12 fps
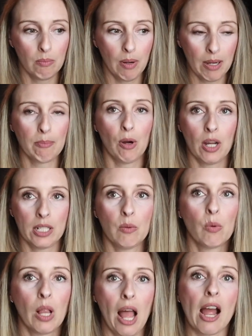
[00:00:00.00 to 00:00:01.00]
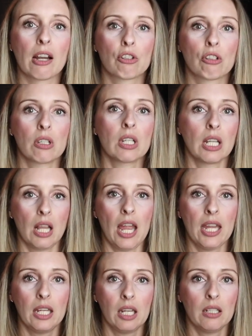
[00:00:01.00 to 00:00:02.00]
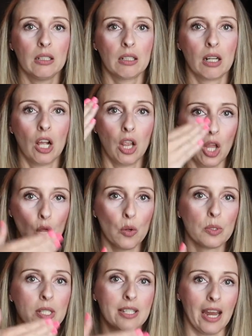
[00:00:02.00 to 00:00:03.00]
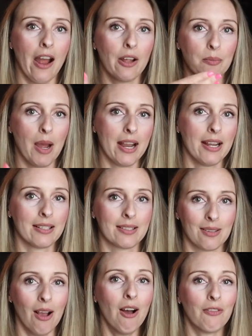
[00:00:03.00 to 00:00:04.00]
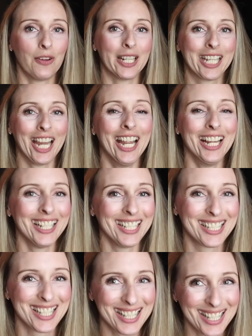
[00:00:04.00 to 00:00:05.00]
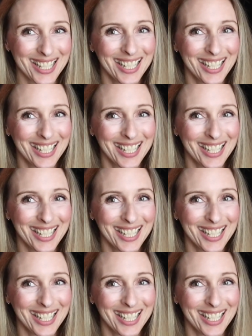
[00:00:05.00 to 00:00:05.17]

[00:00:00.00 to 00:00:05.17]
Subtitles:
my body will actually like close down my esophagus